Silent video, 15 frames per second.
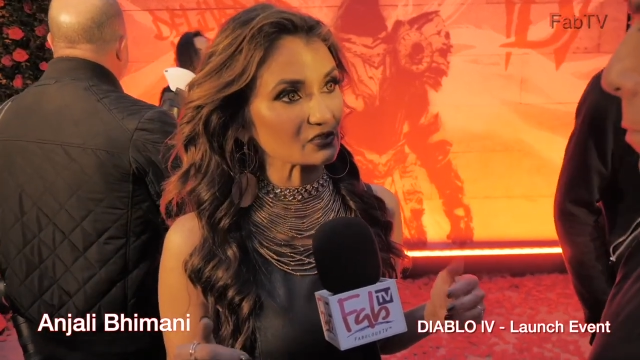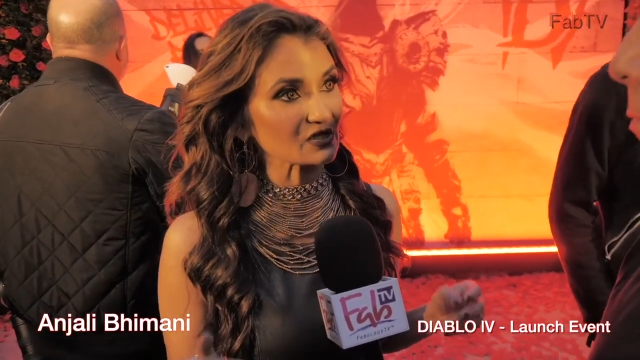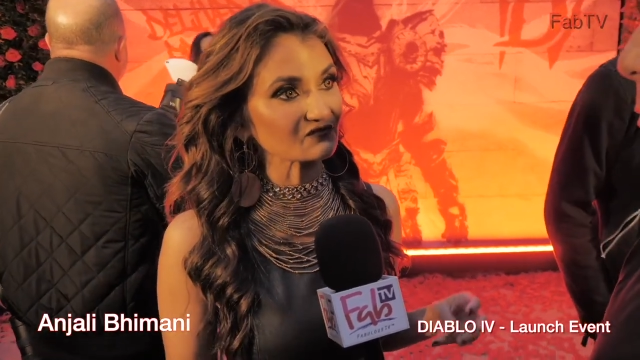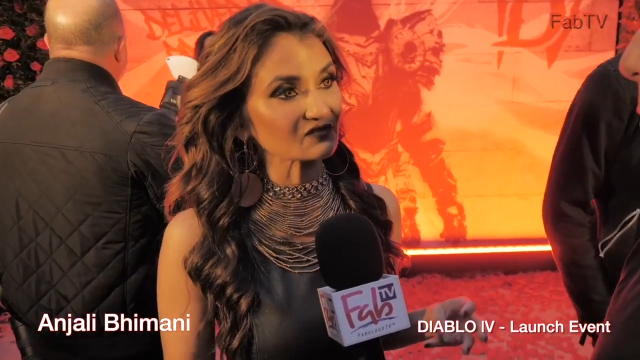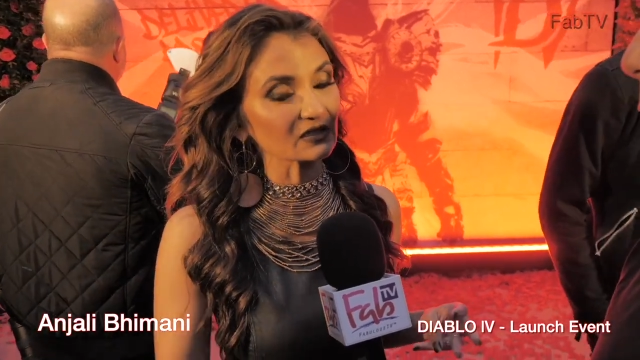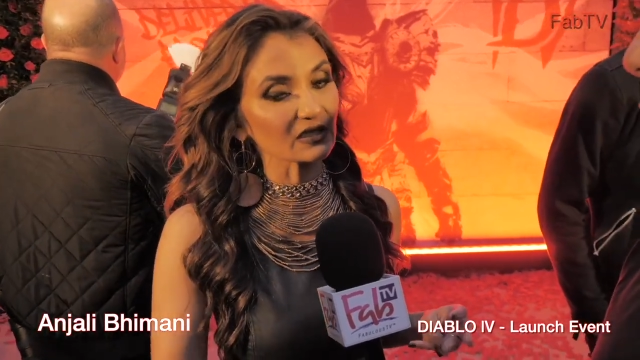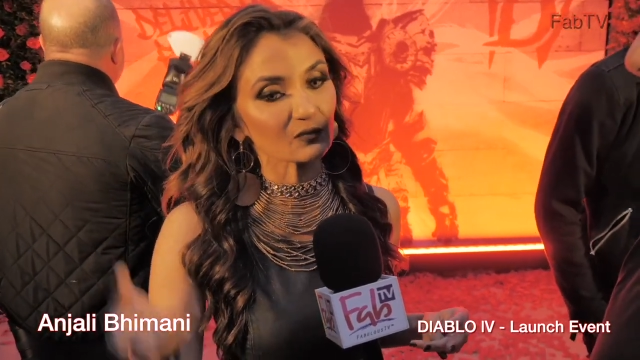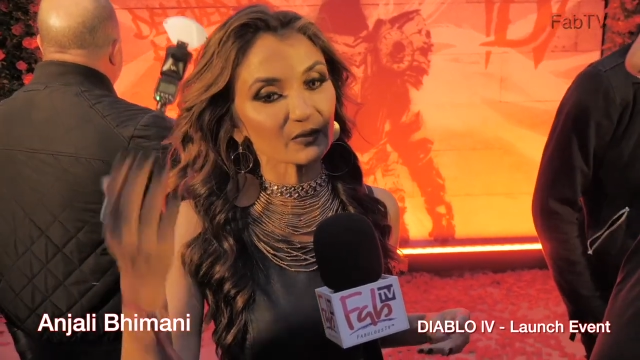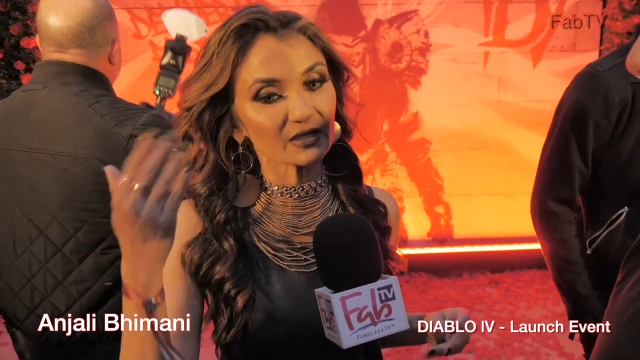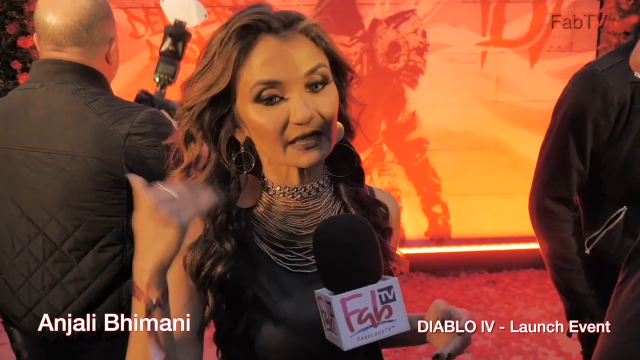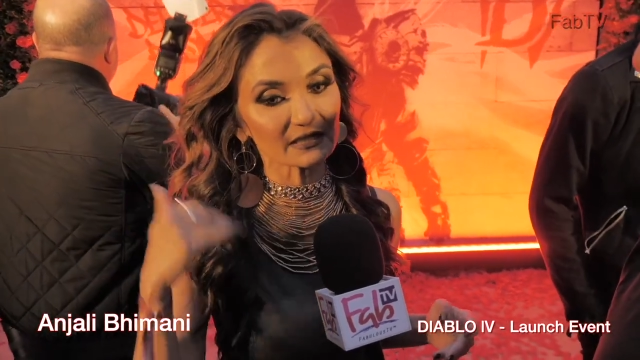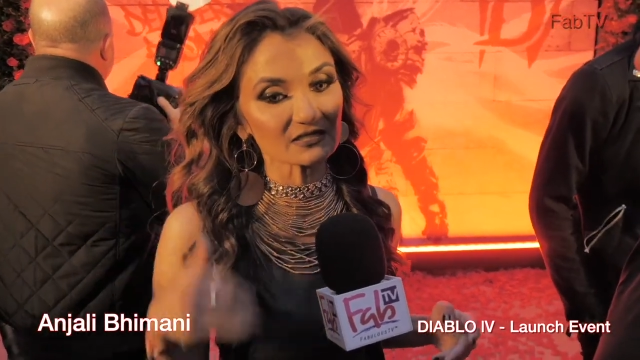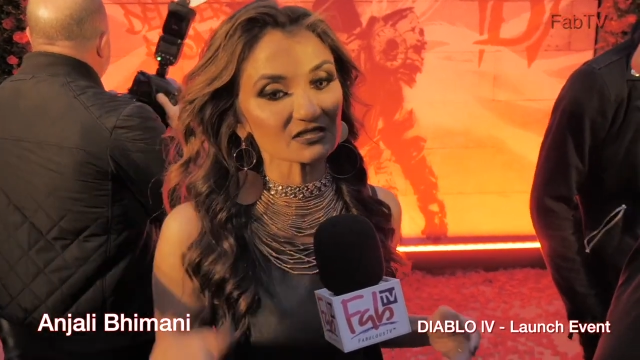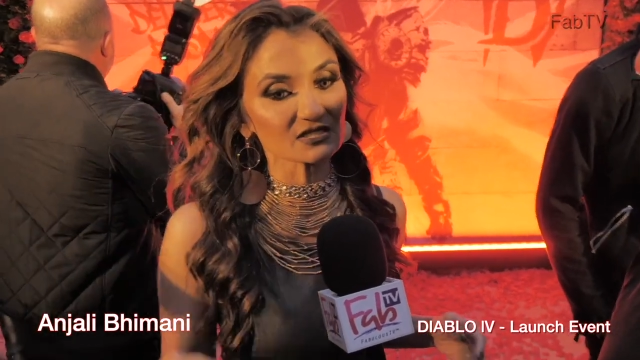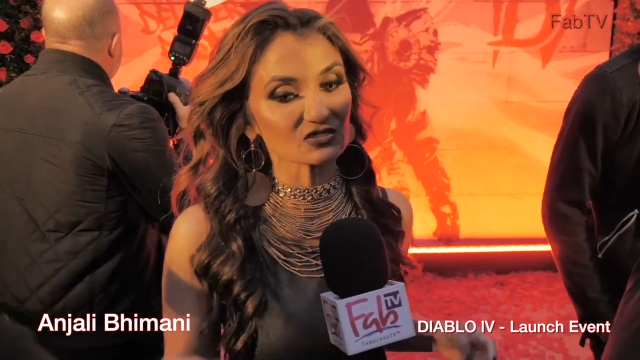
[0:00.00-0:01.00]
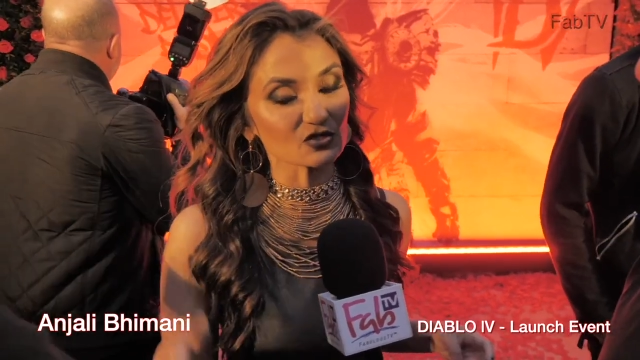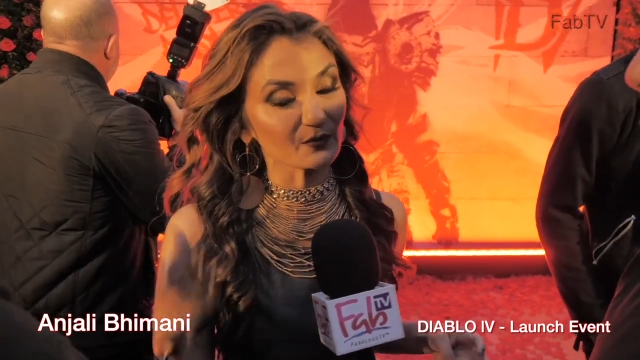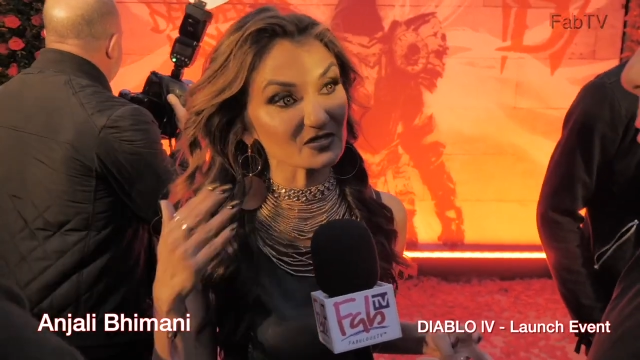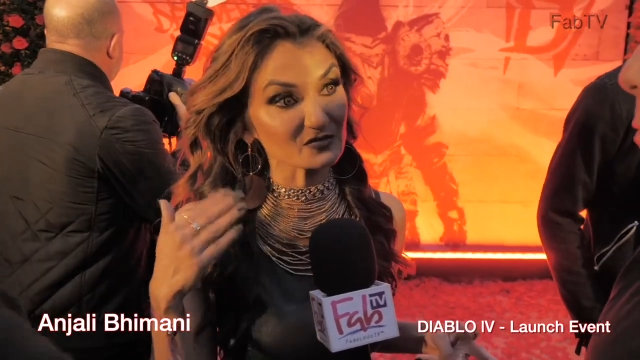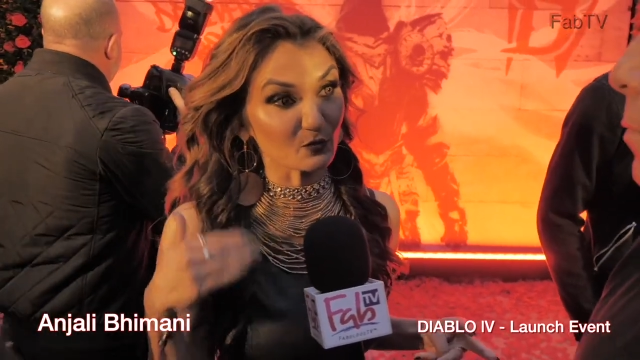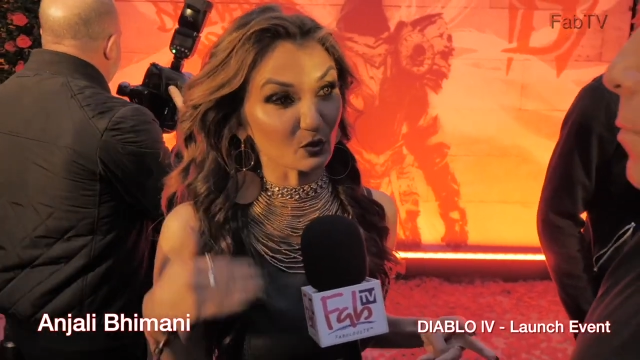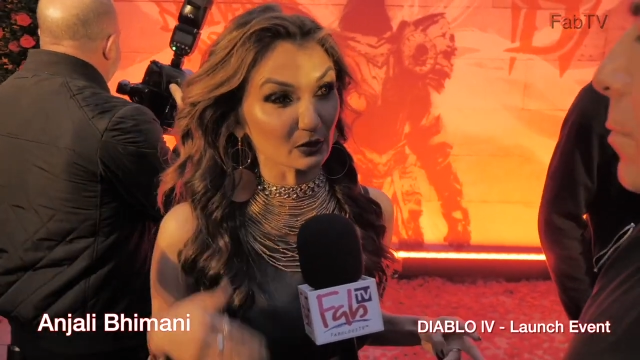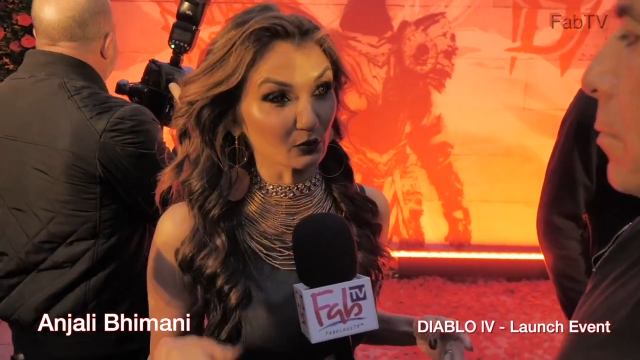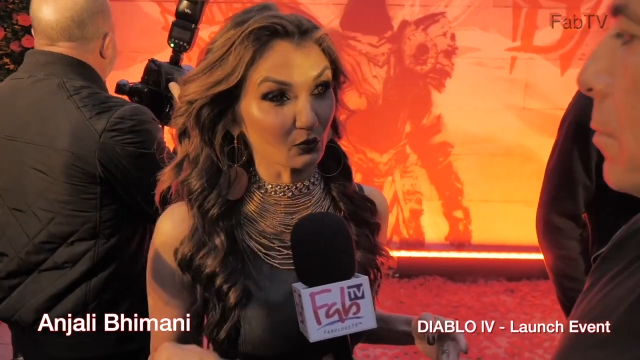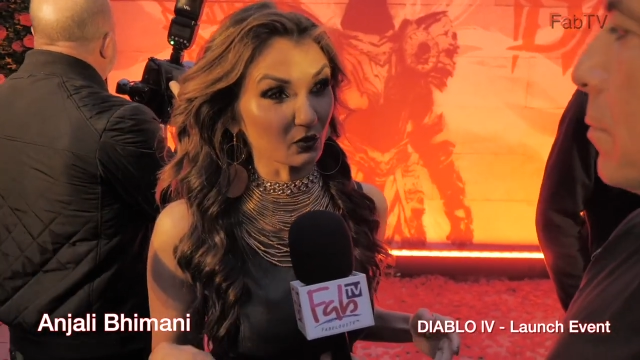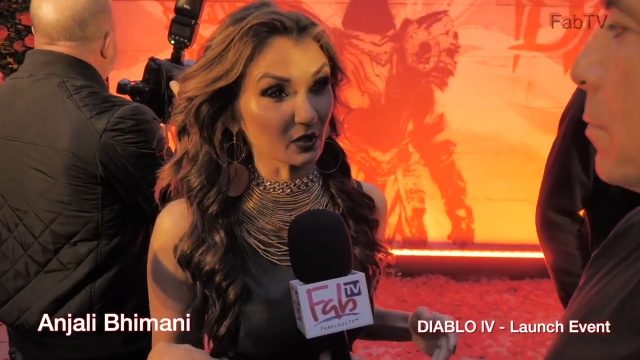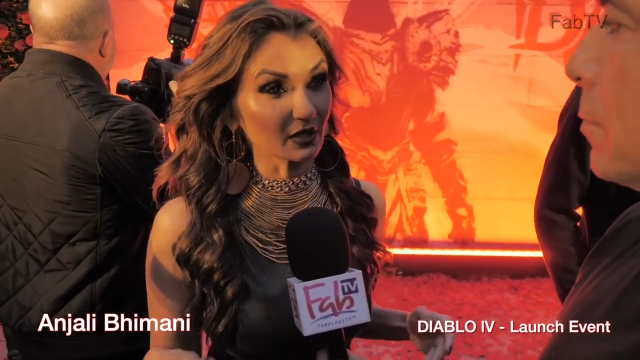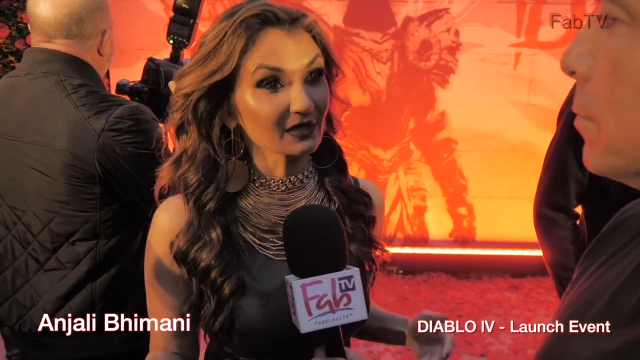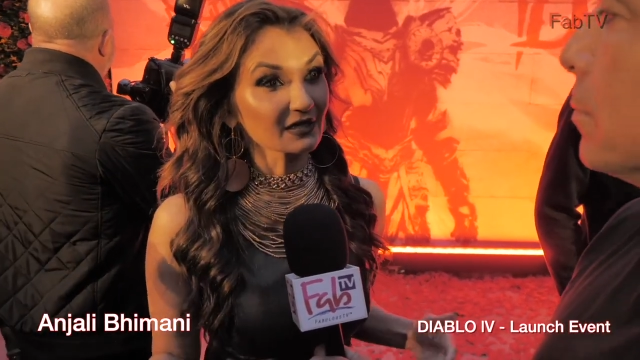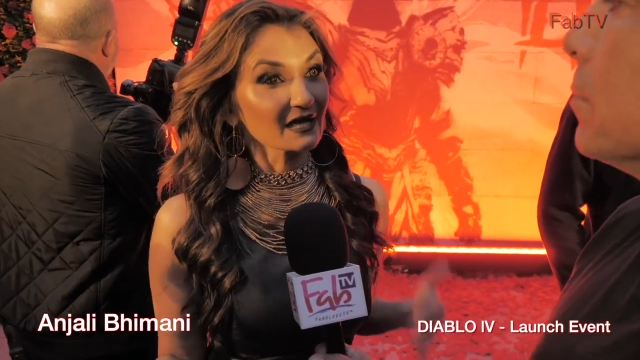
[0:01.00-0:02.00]
I feel like we get into so much more
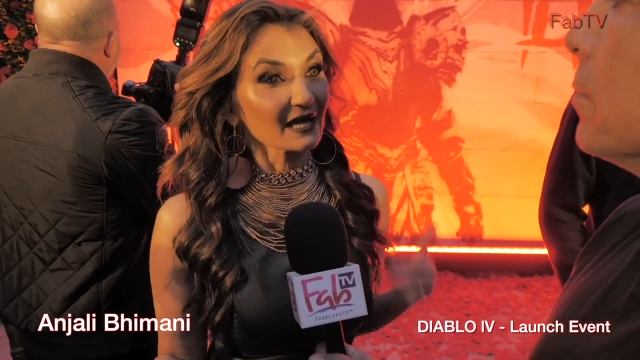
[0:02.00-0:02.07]
lore